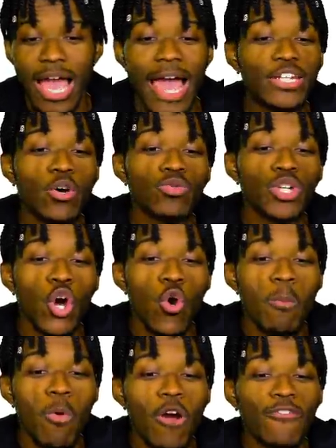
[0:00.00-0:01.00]
I don't
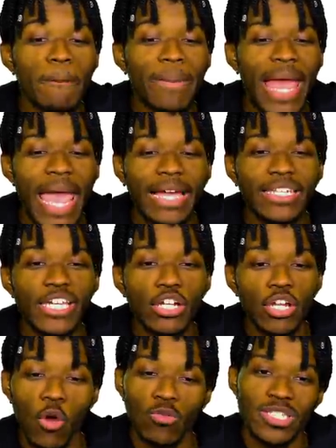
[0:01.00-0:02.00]
know Marvin Bagley
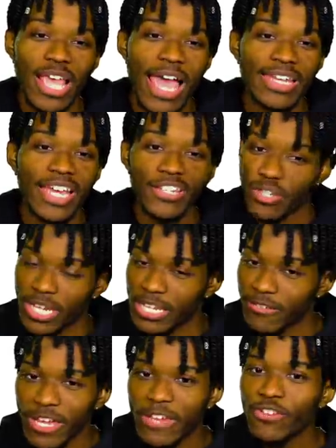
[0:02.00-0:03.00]
alongside DeAndre
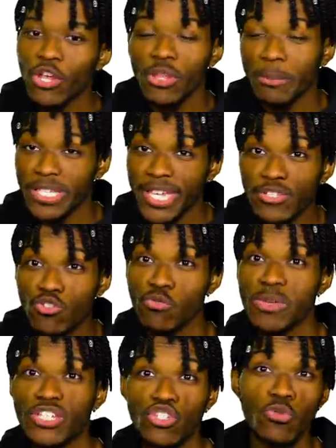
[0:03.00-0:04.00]
Ayton, even though the potential
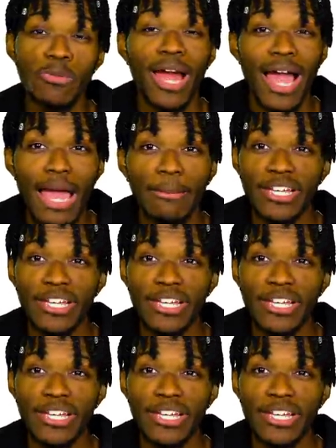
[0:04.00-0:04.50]
would be super high.